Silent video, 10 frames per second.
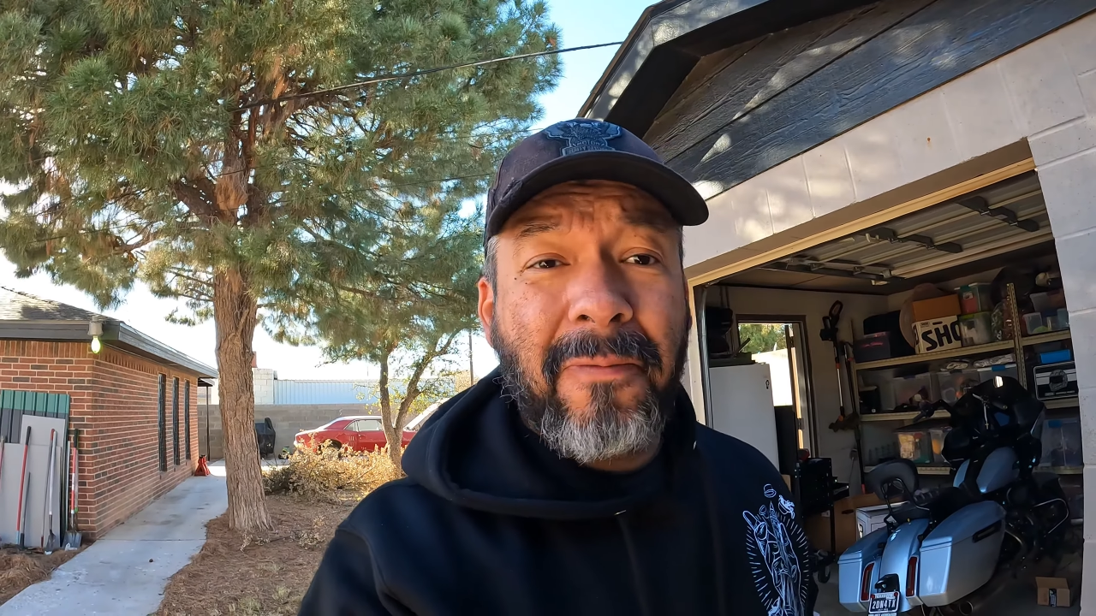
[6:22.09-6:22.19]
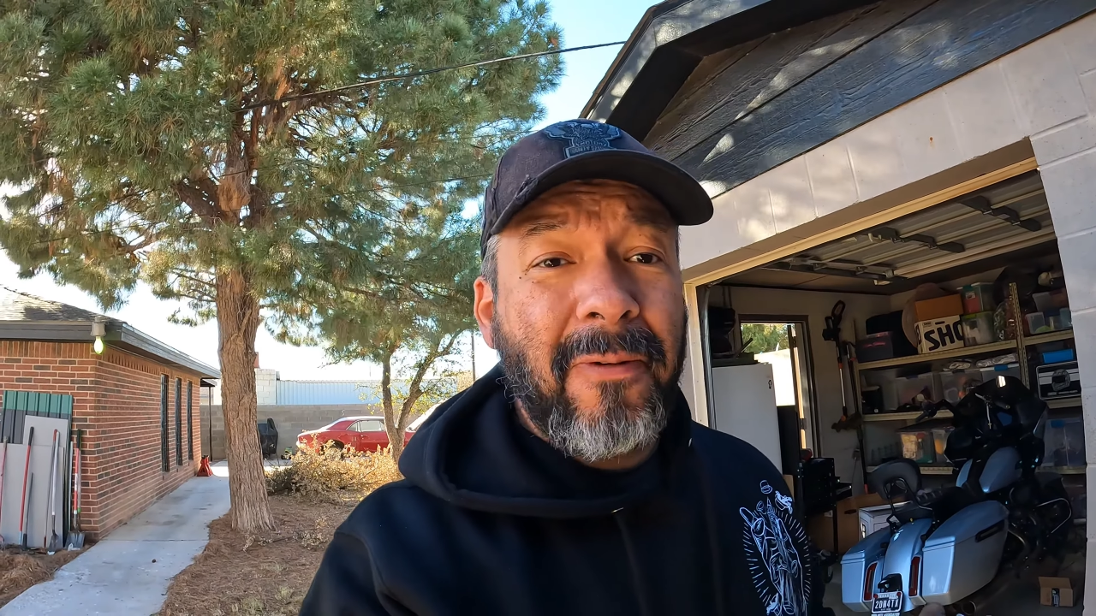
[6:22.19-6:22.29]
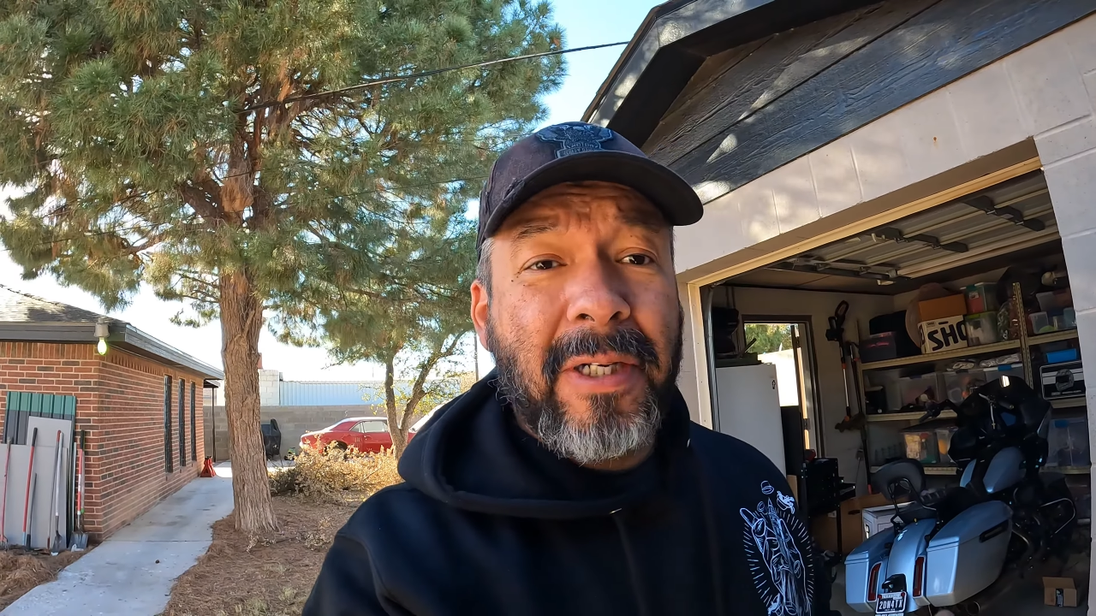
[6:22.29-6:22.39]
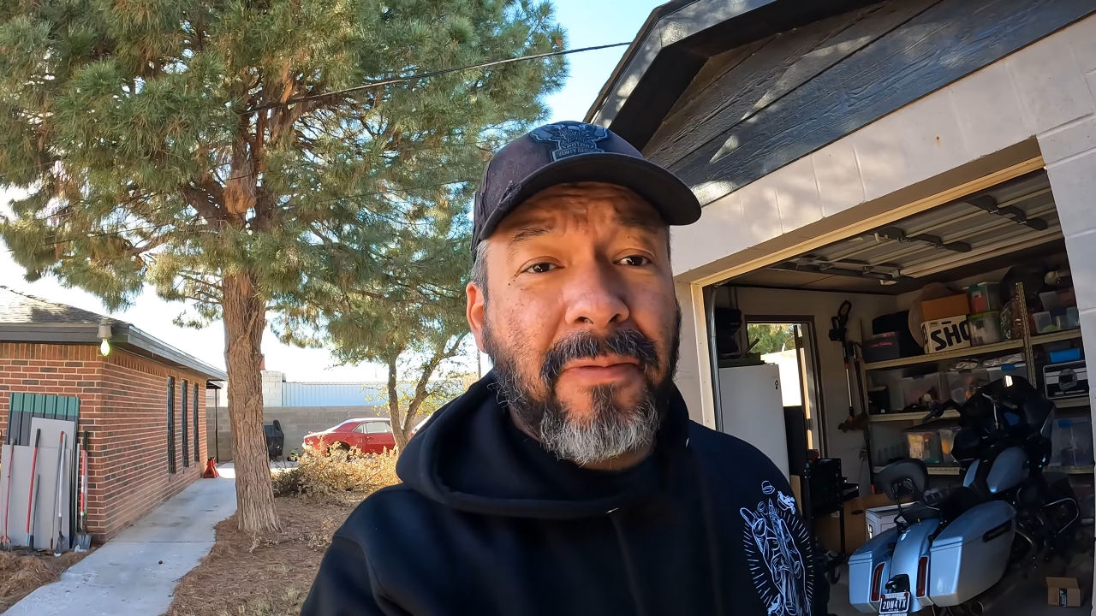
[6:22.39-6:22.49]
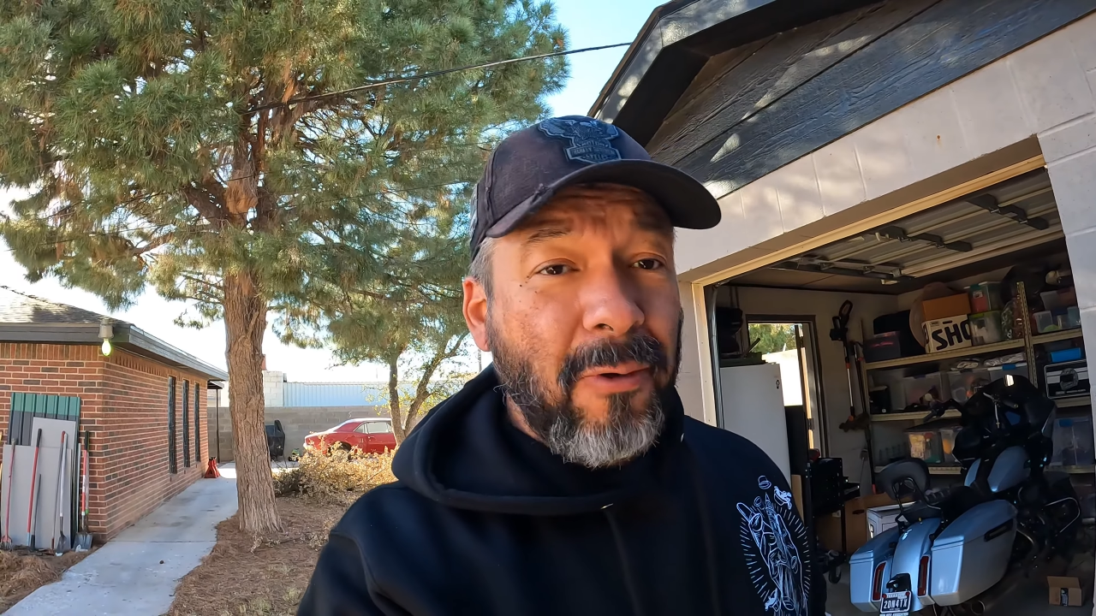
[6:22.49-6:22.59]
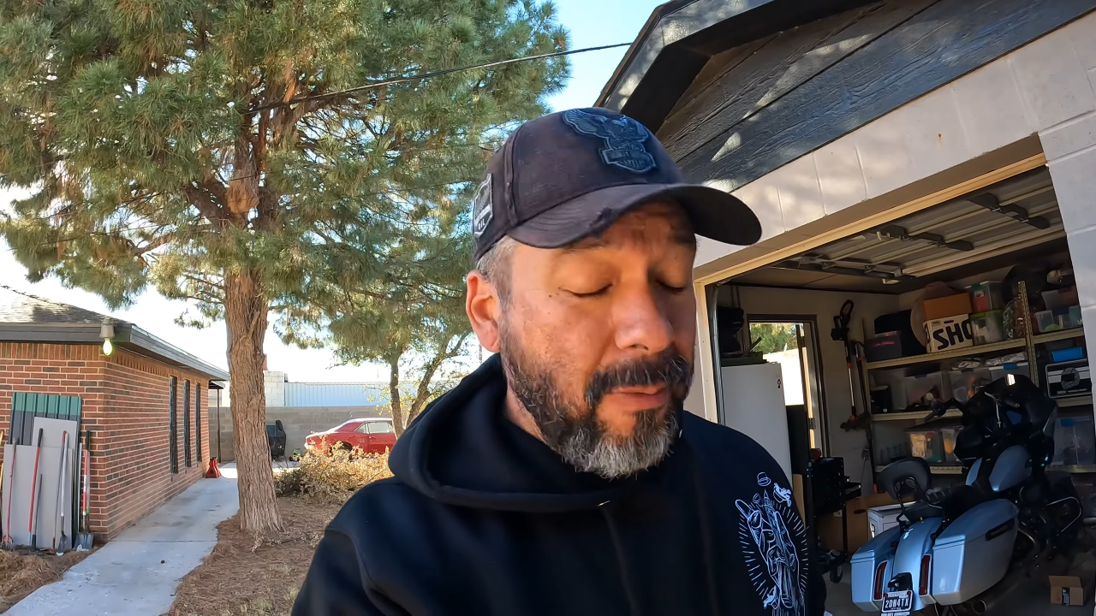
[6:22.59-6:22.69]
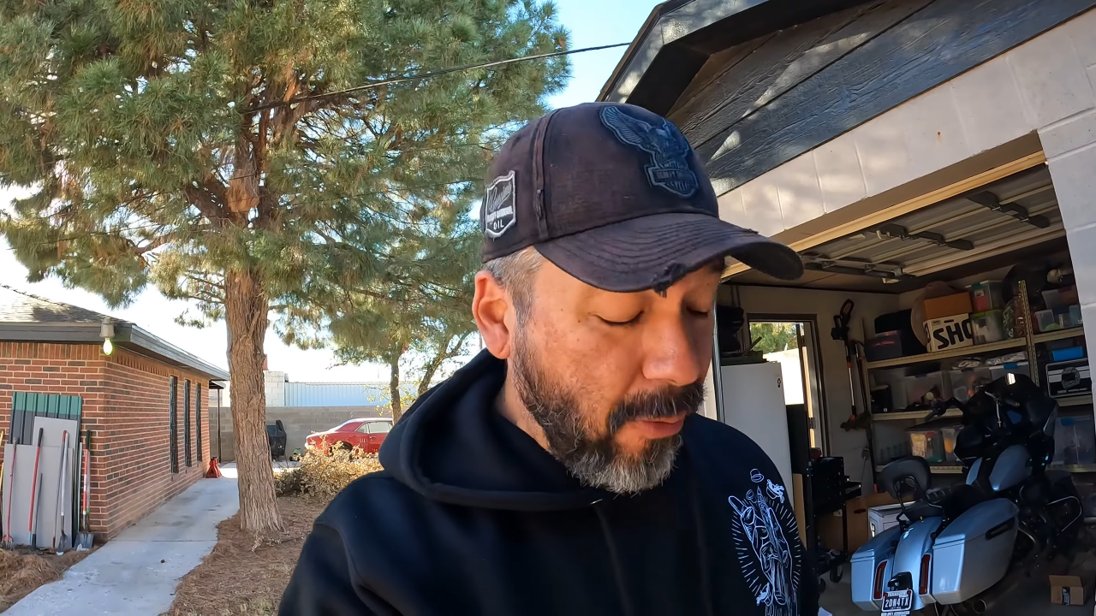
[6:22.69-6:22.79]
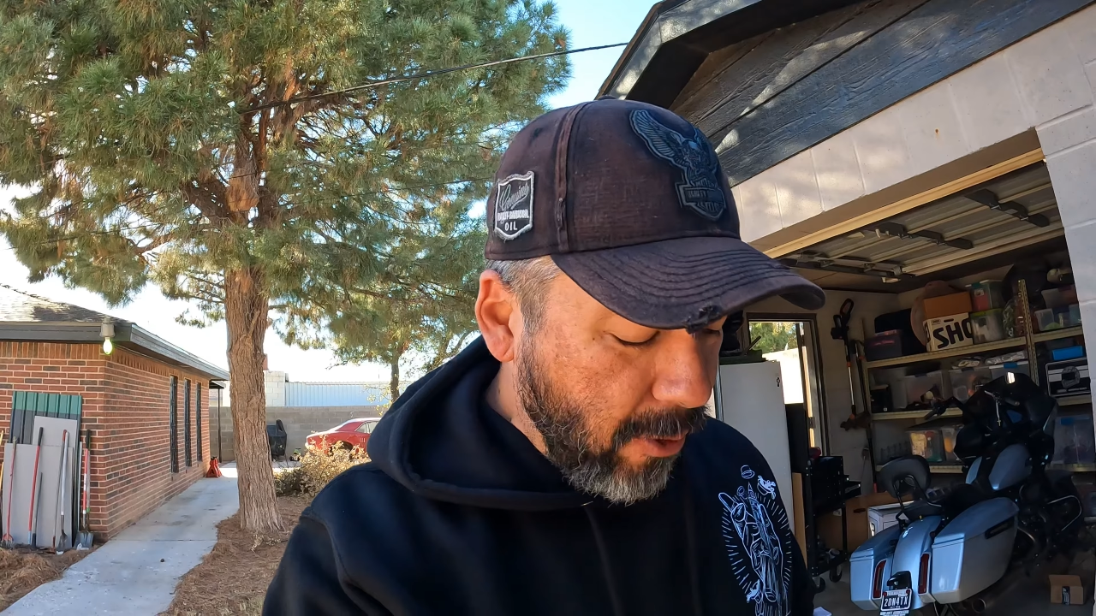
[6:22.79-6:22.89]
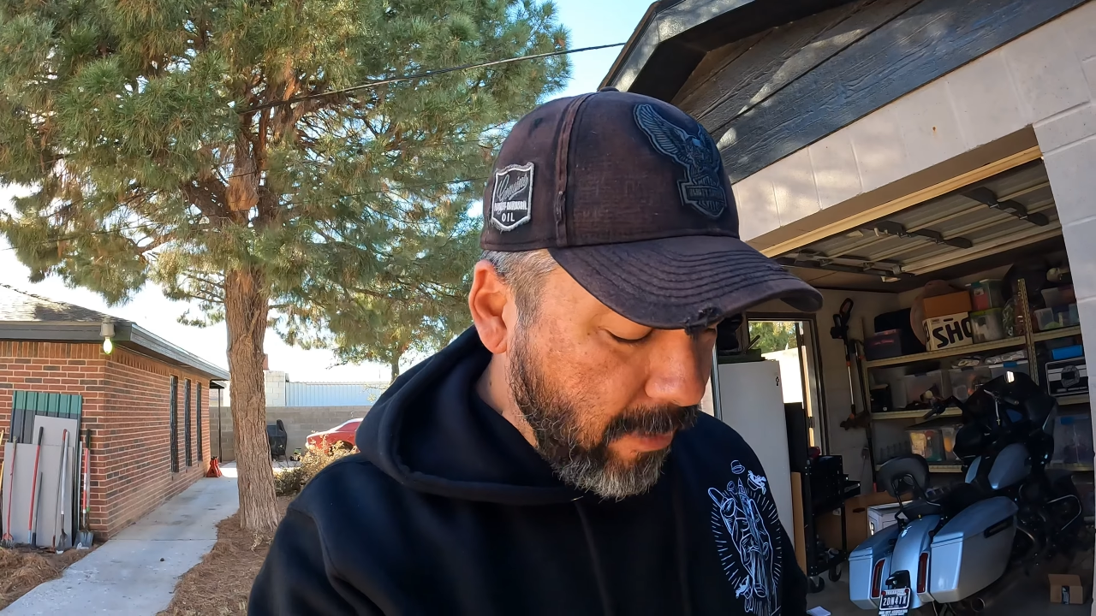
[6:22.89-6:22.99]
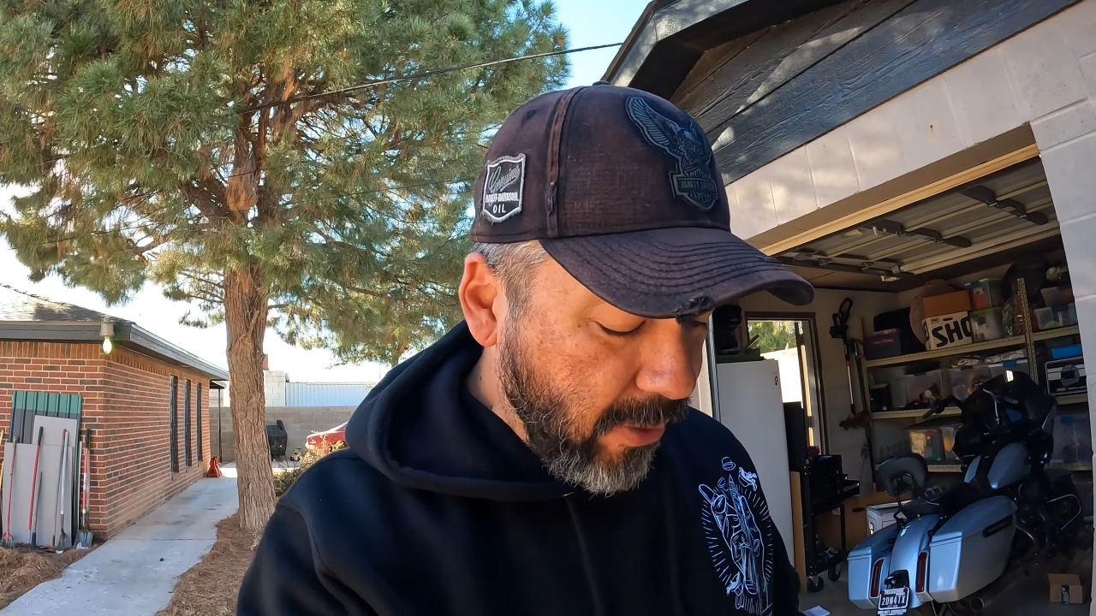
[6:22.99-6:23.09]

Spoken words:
for each floorboard.